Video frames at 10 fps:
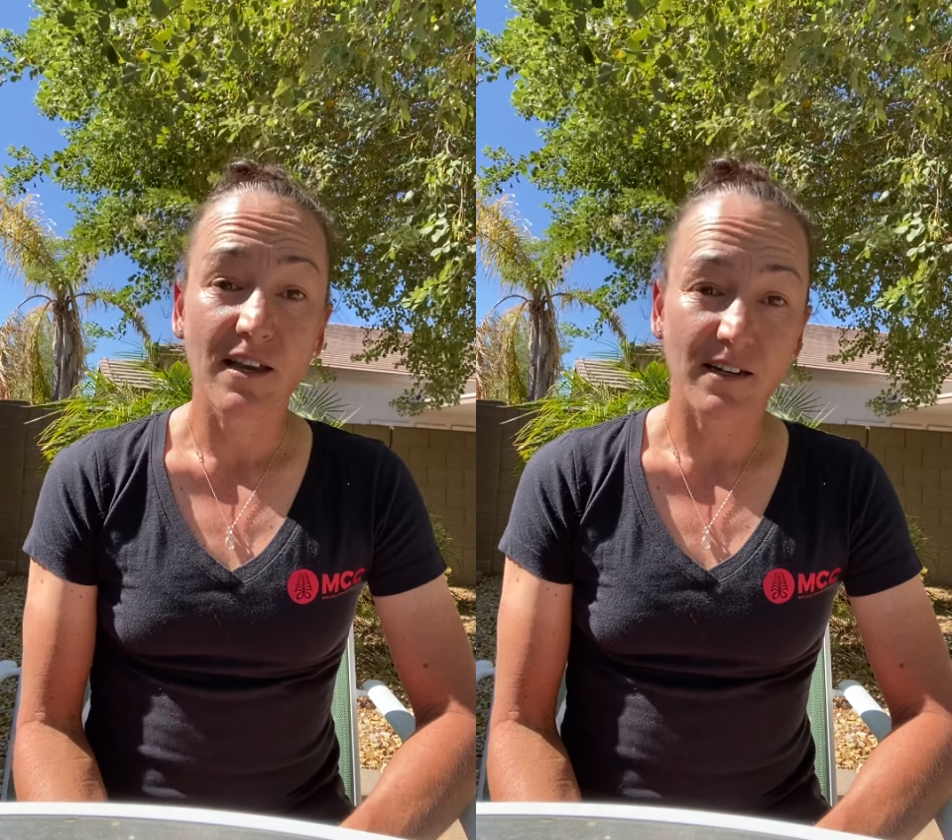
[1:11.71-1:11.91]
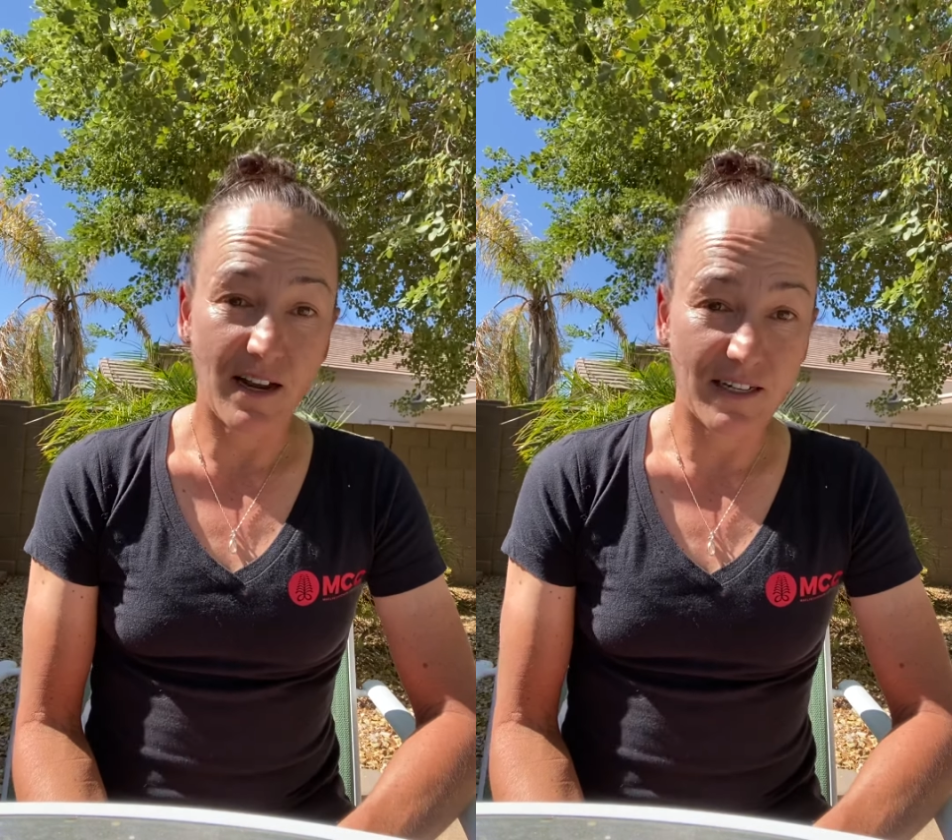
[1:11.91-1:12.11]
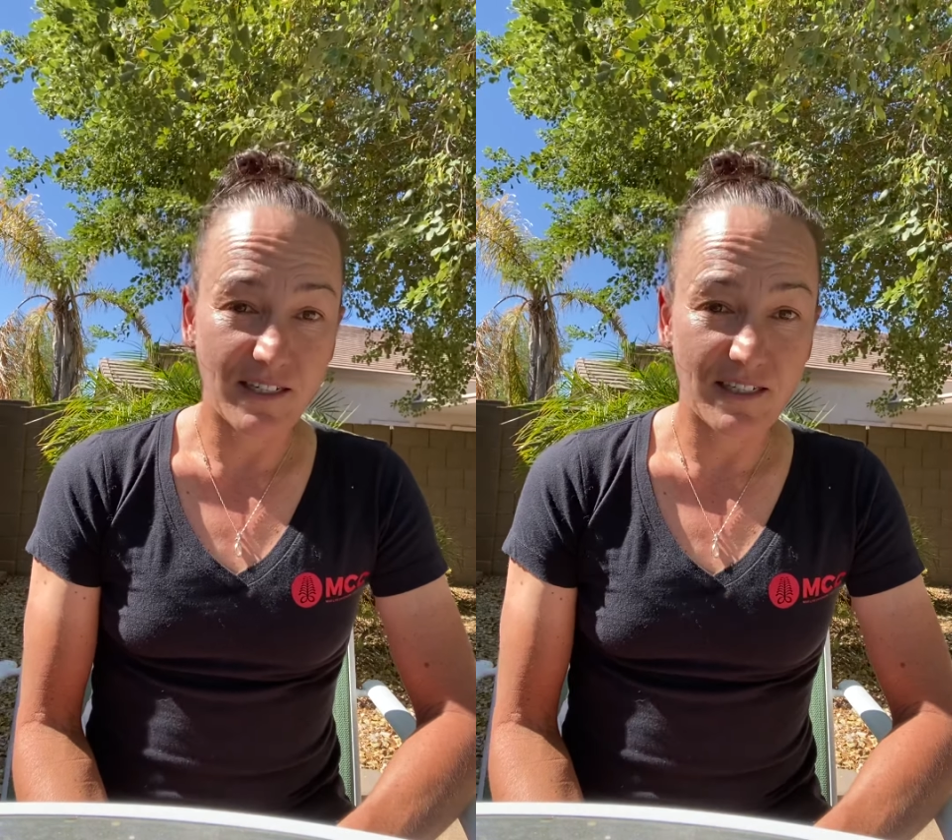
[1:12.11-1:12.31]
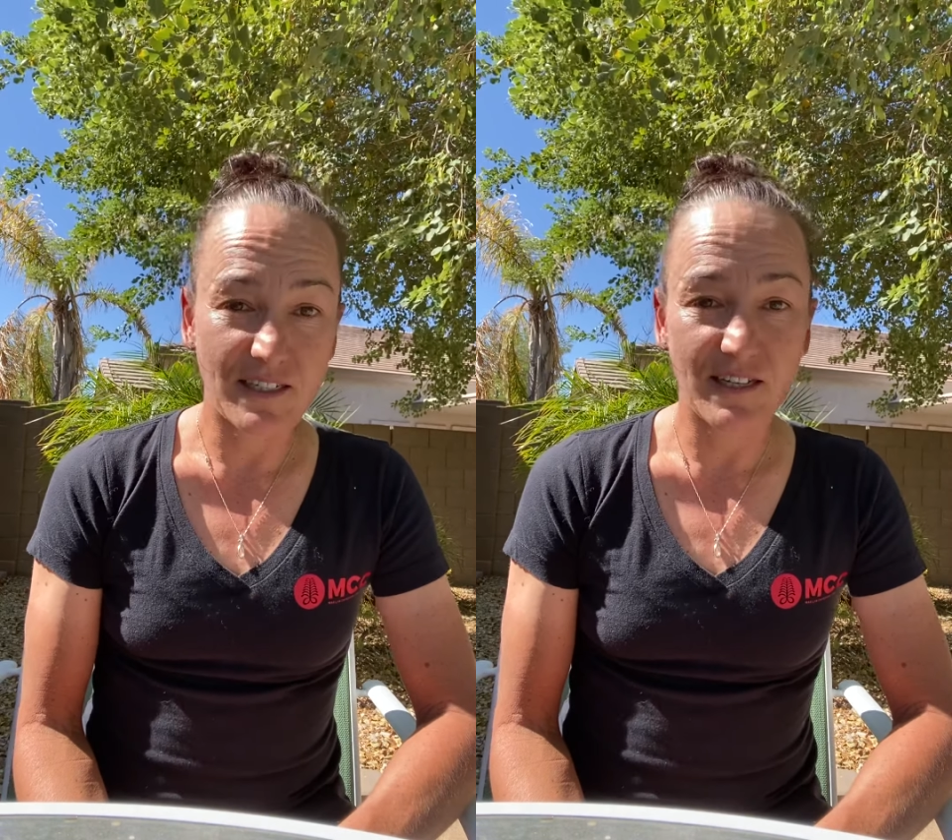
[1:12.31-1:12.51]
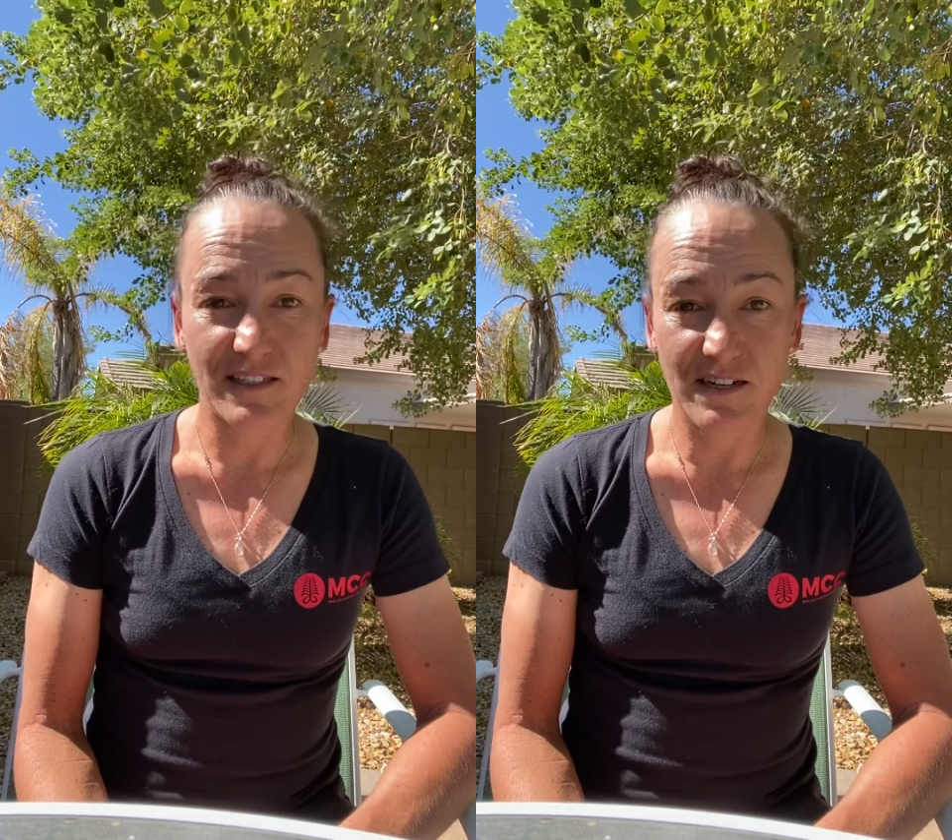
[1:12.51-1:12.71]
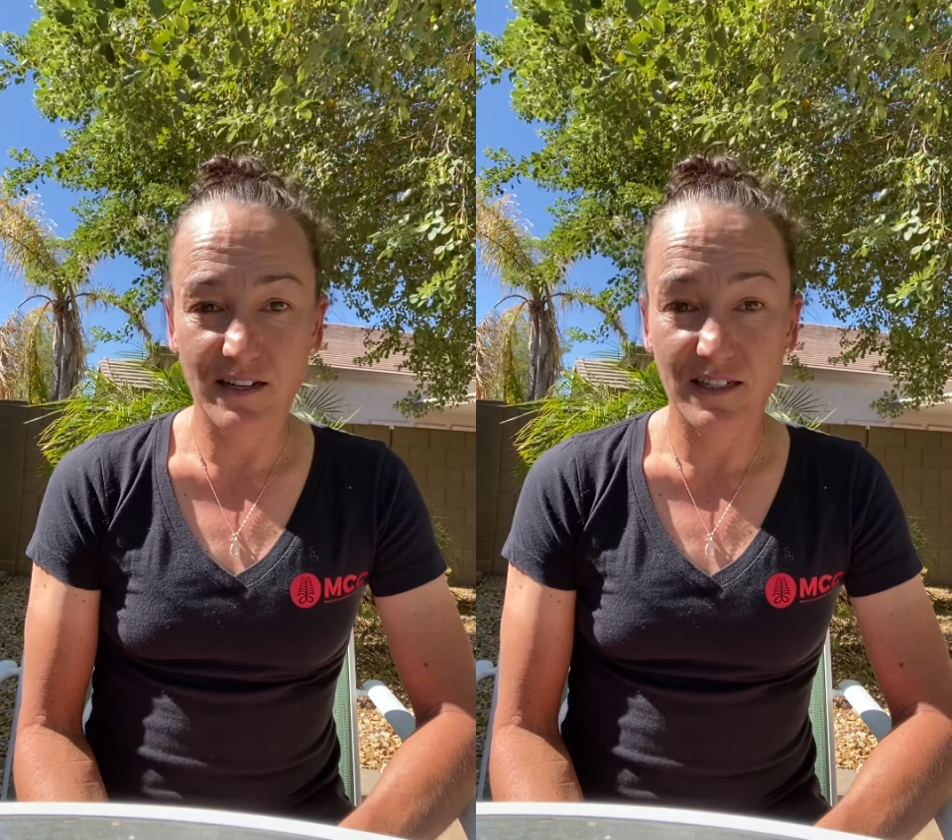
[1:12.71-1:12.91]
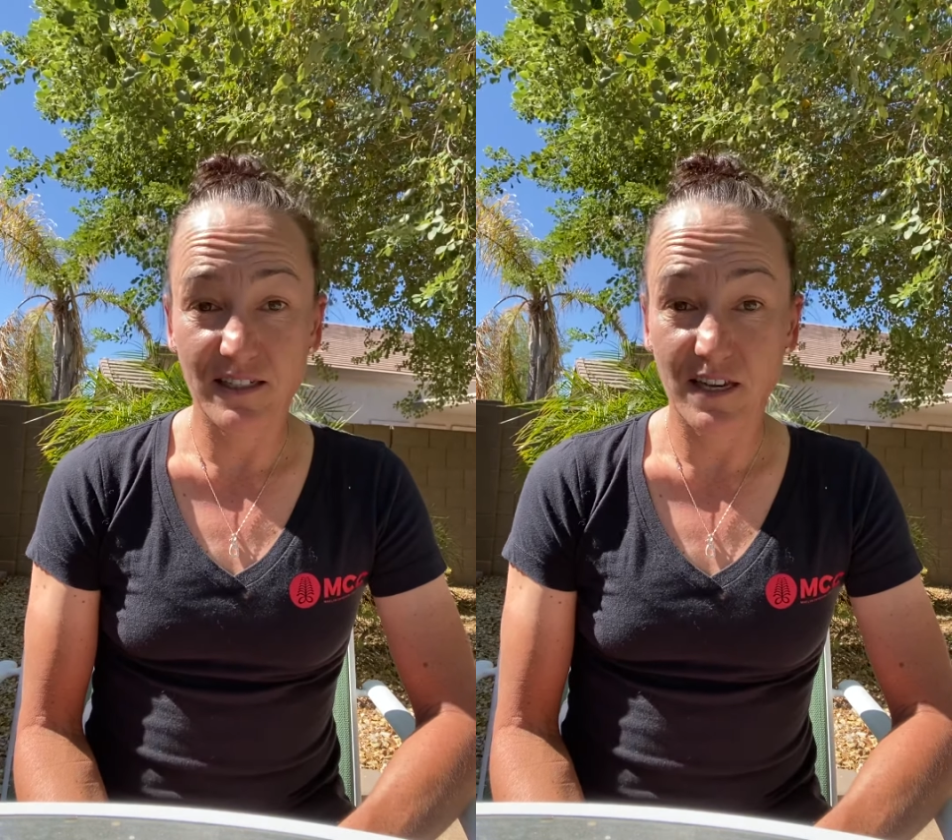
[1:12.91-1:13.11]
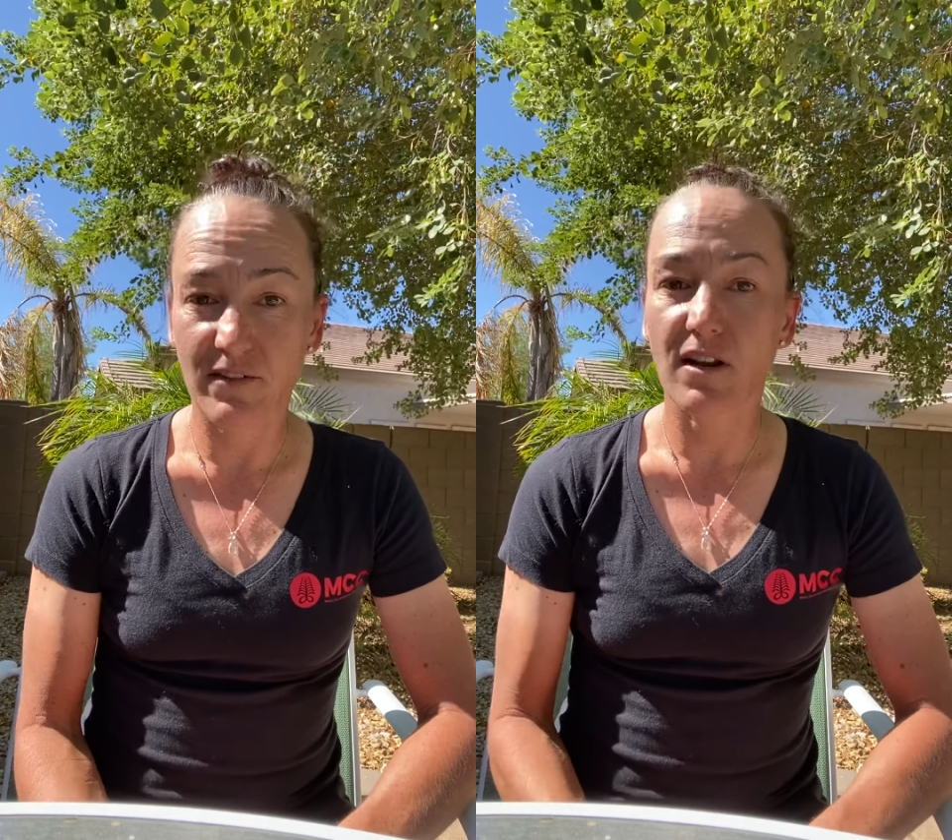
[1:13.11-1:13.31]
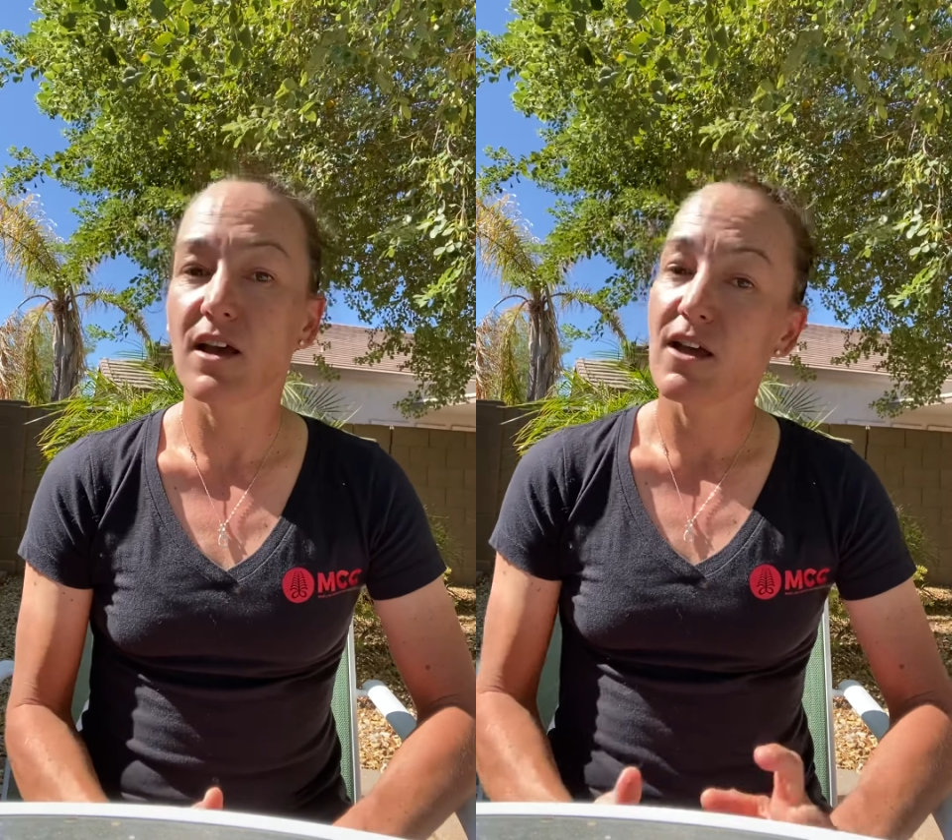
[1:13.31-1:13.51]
96, 97.